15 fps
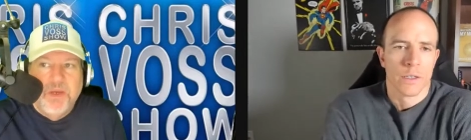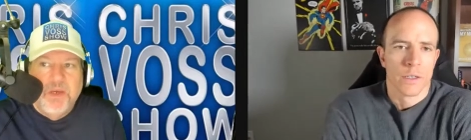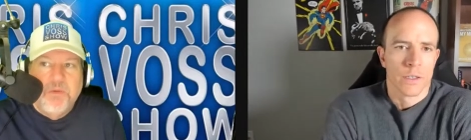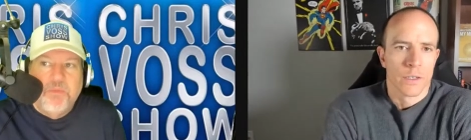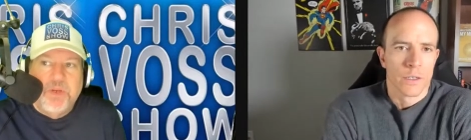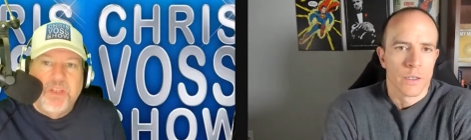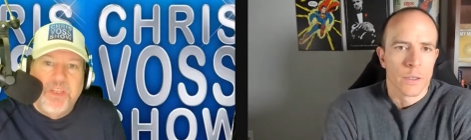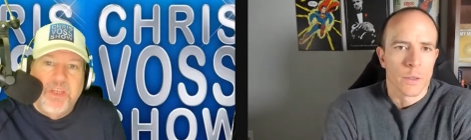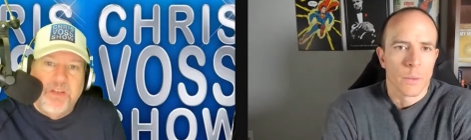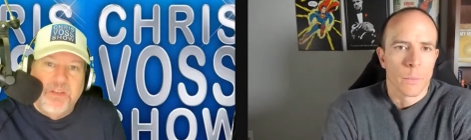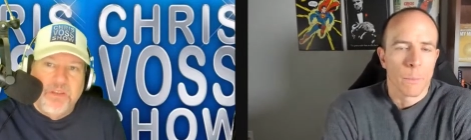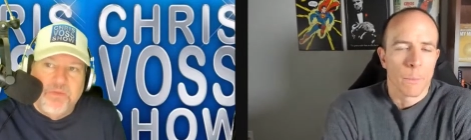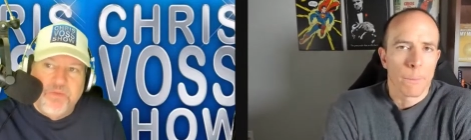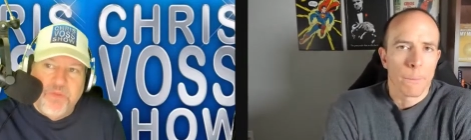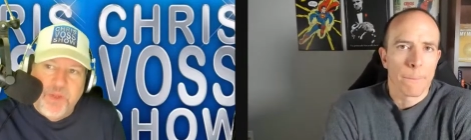Speaker 1: But then
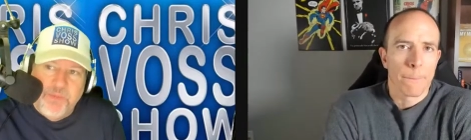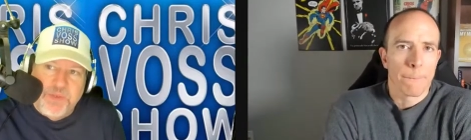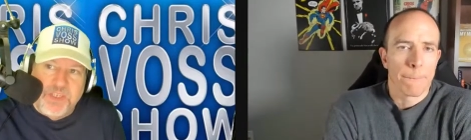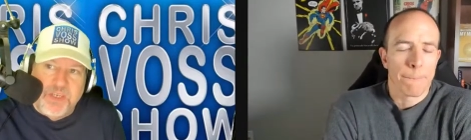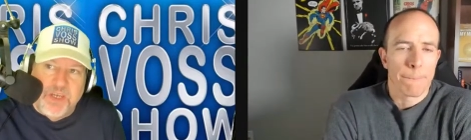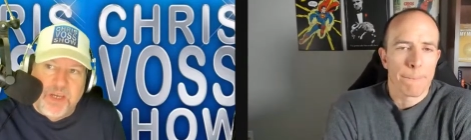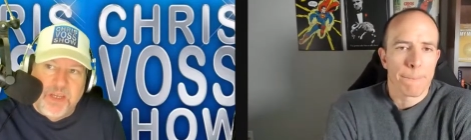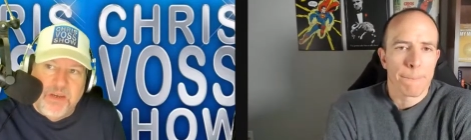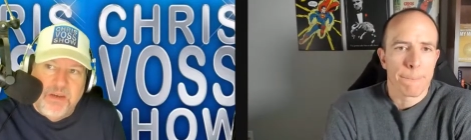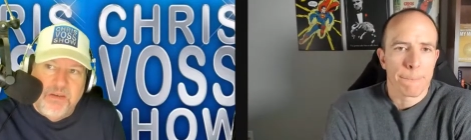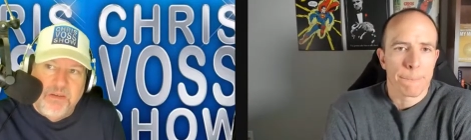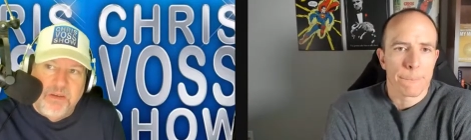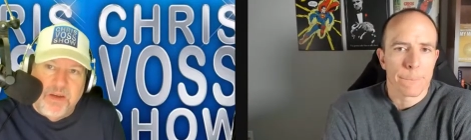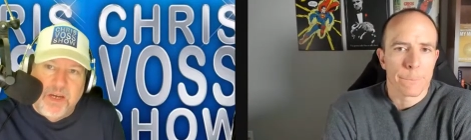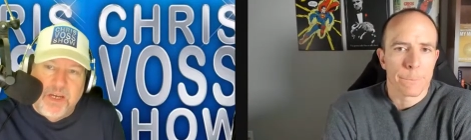on the flip side,
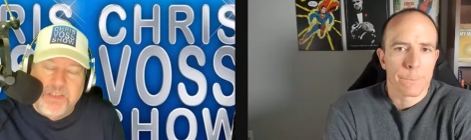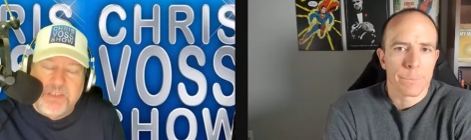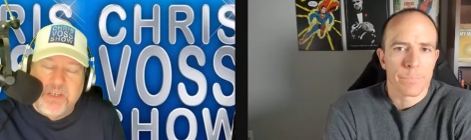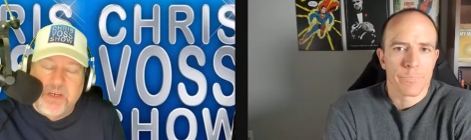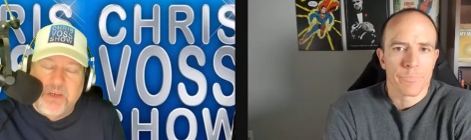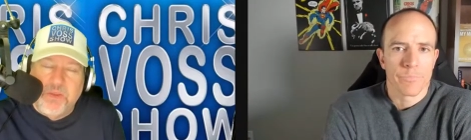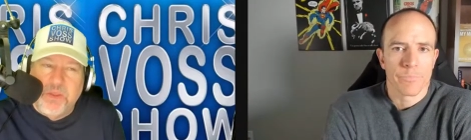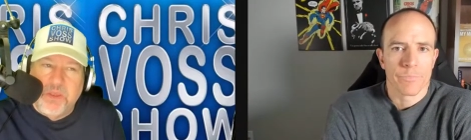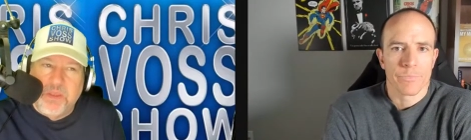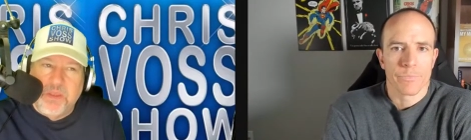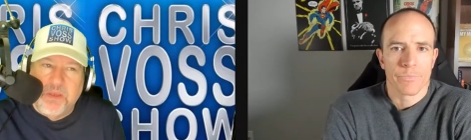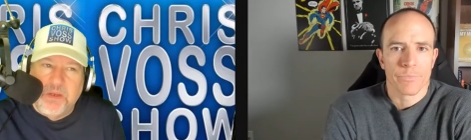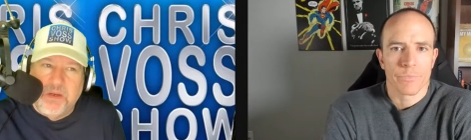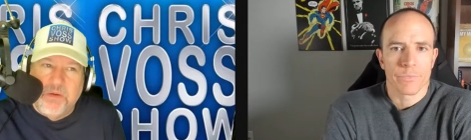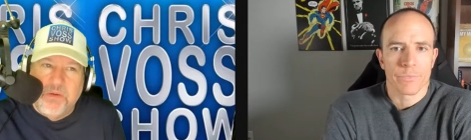I saw a thing
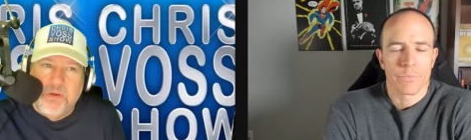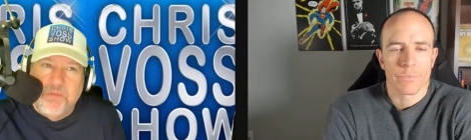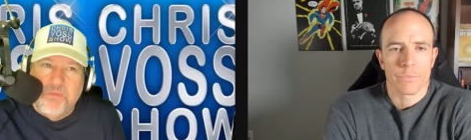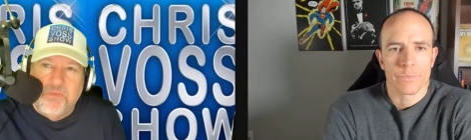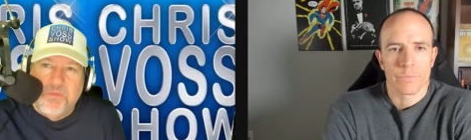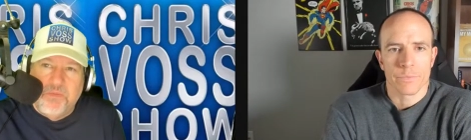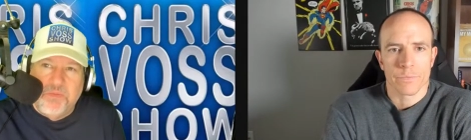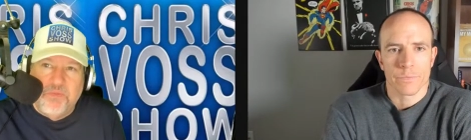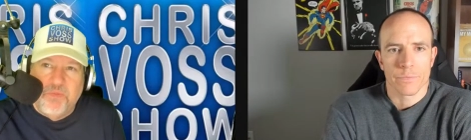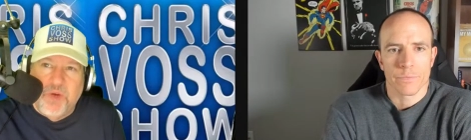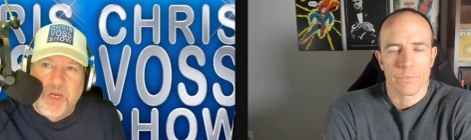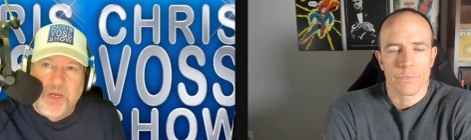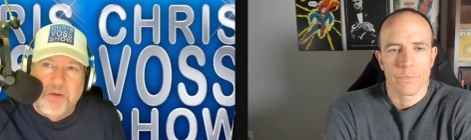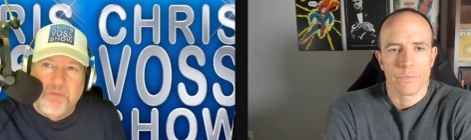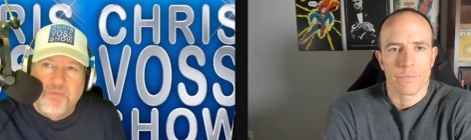that um,
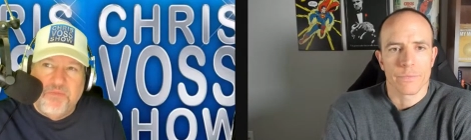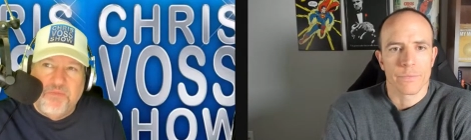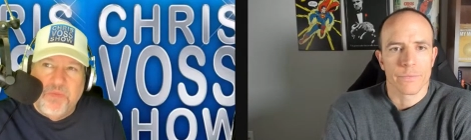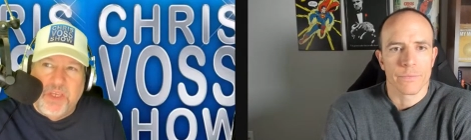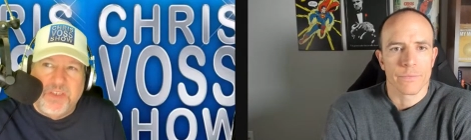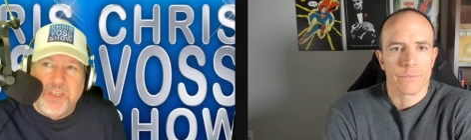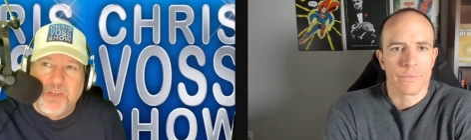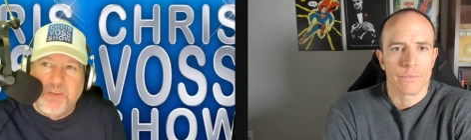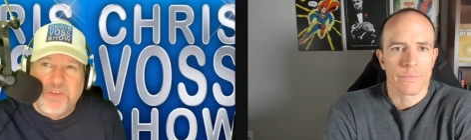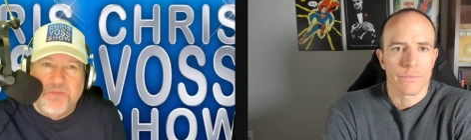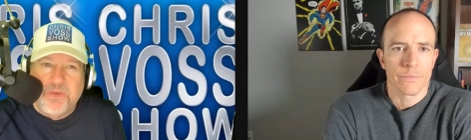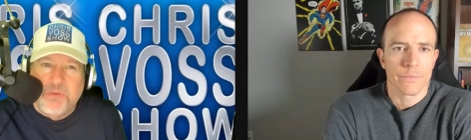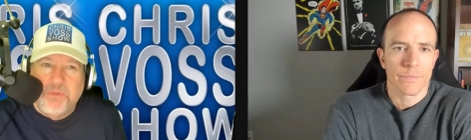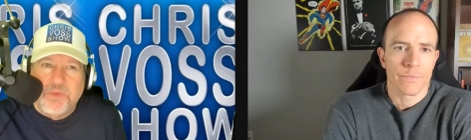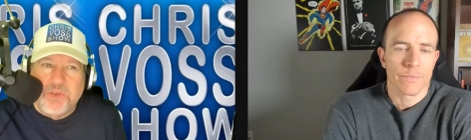uh, sales of
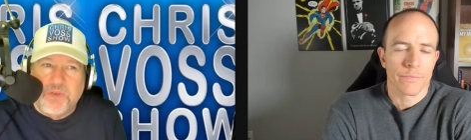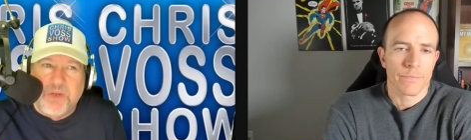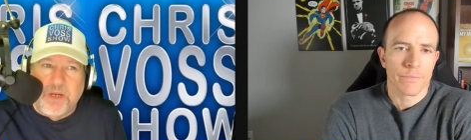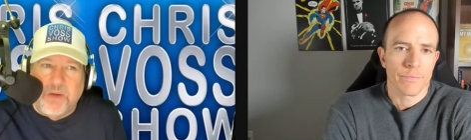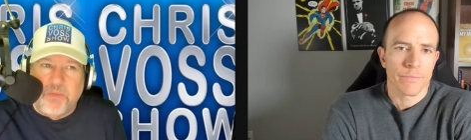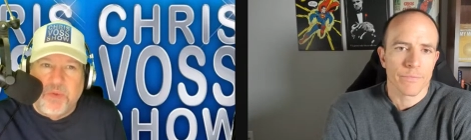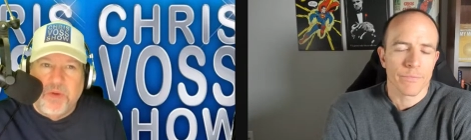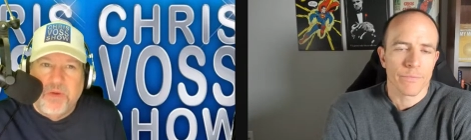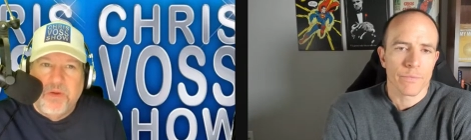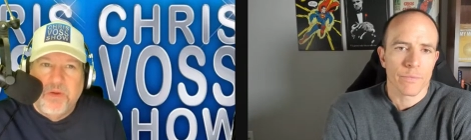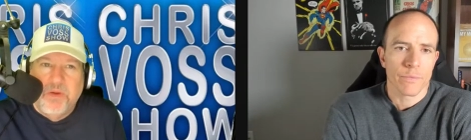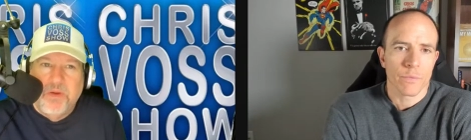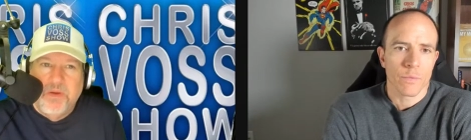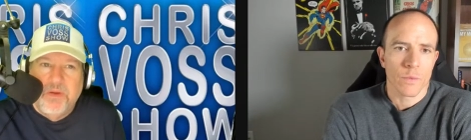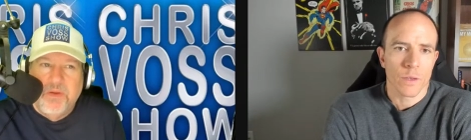homes are up.
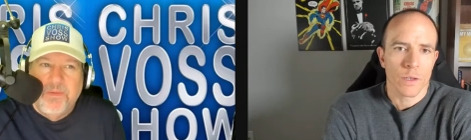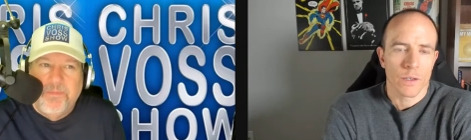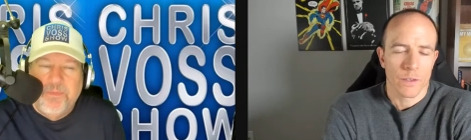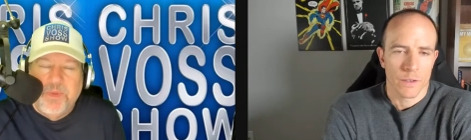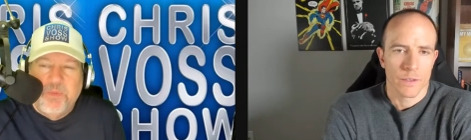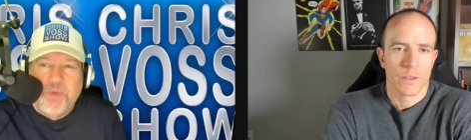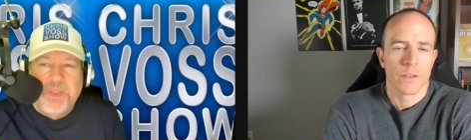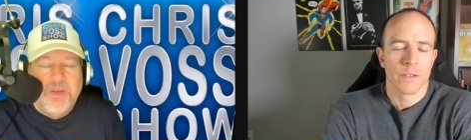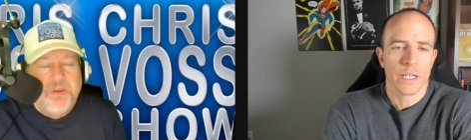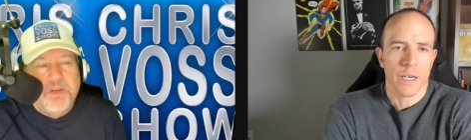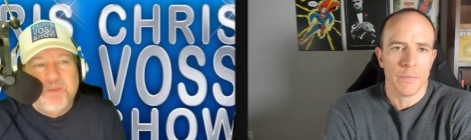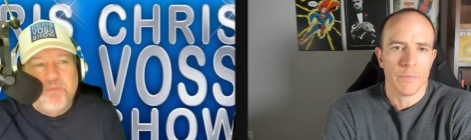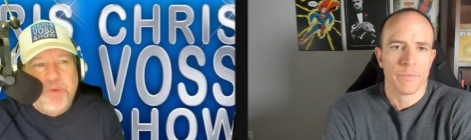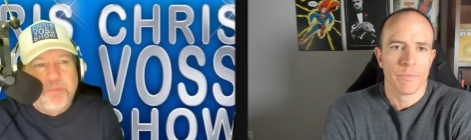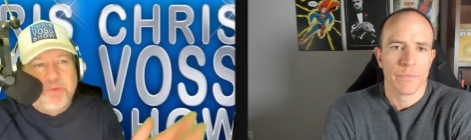But then you
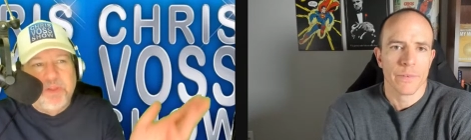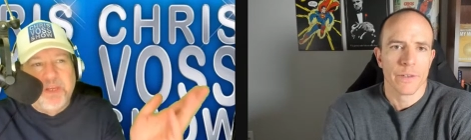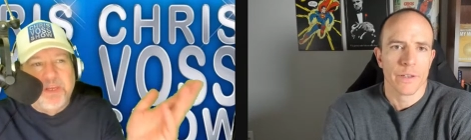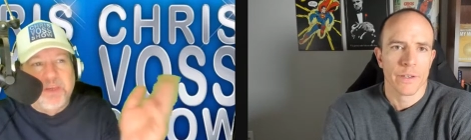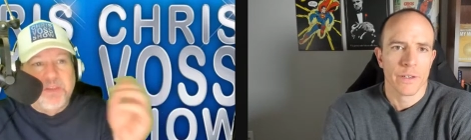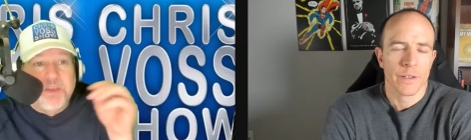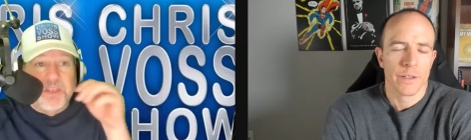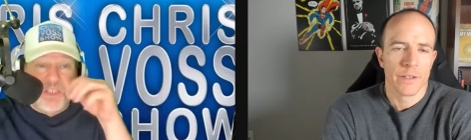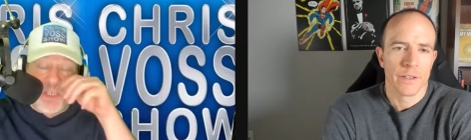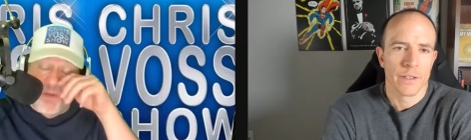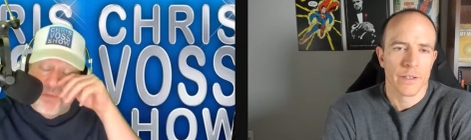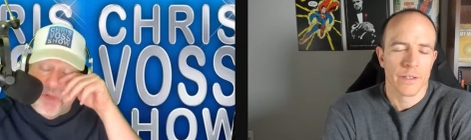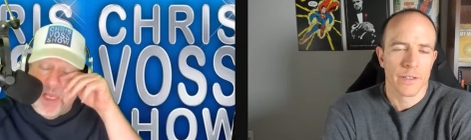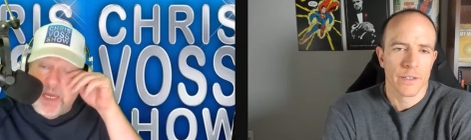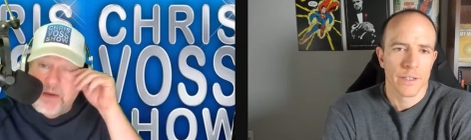have people like I think it's like
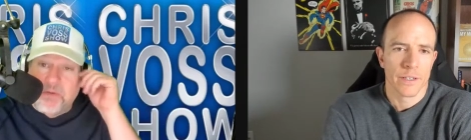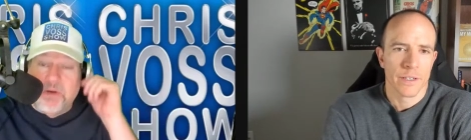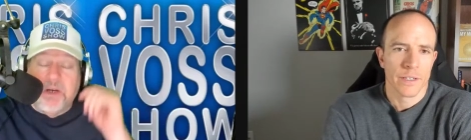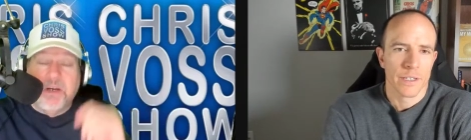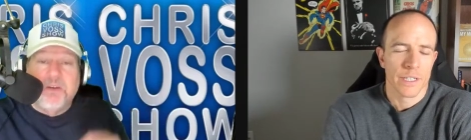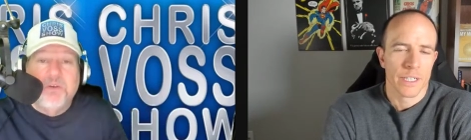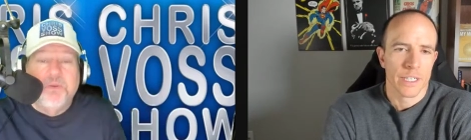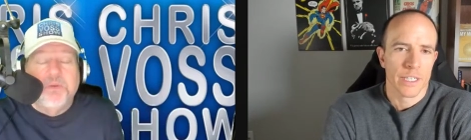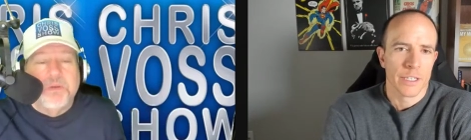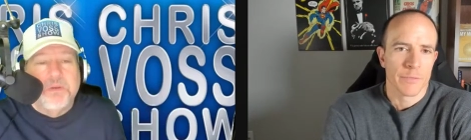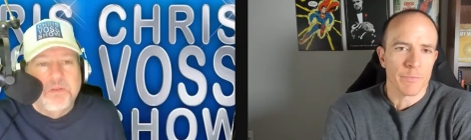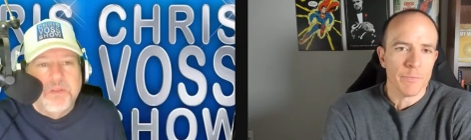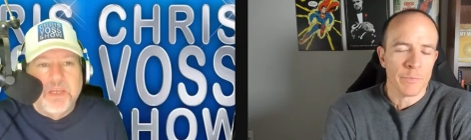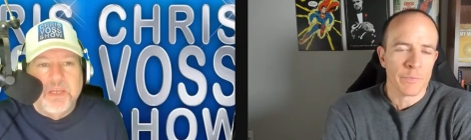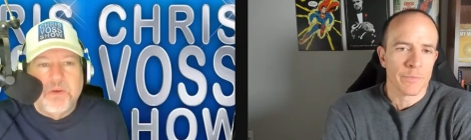BlackRock who
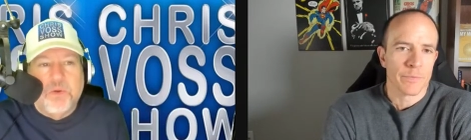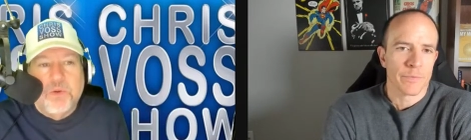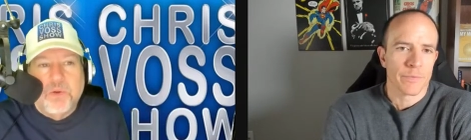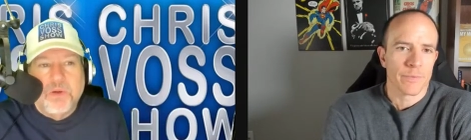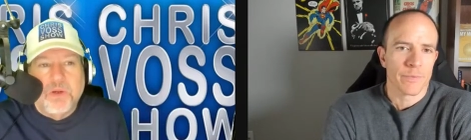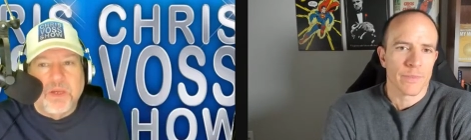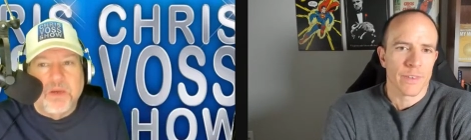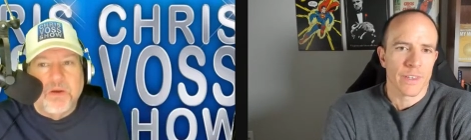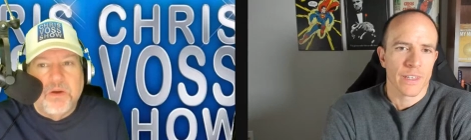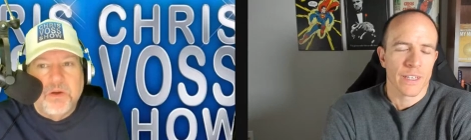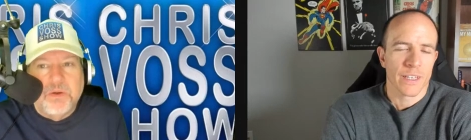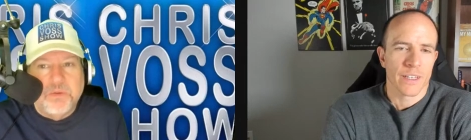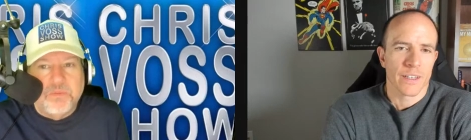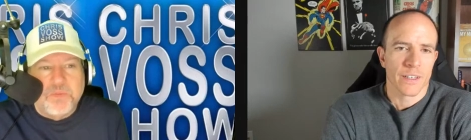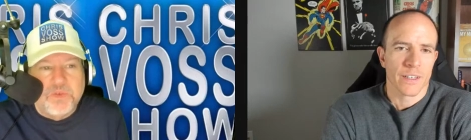are like hoarding
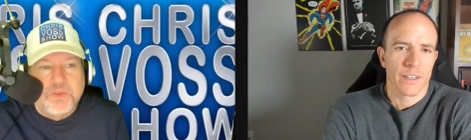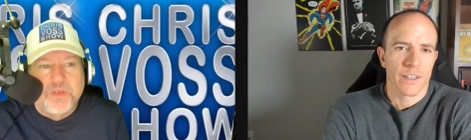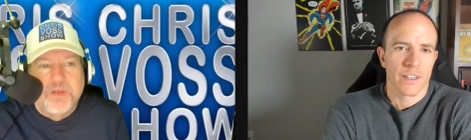homes,